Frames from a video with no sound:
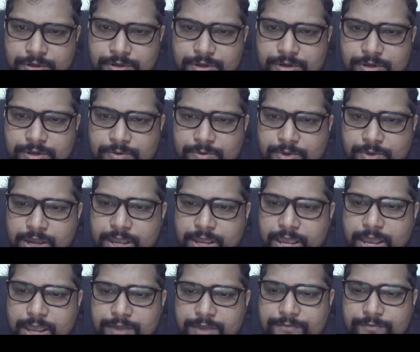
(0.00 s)
Now I
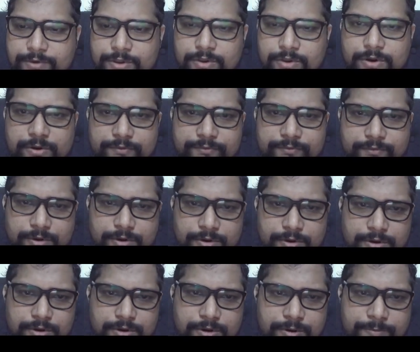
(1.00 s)
have a lot
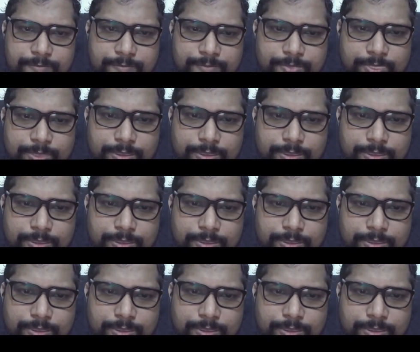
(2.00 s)
of,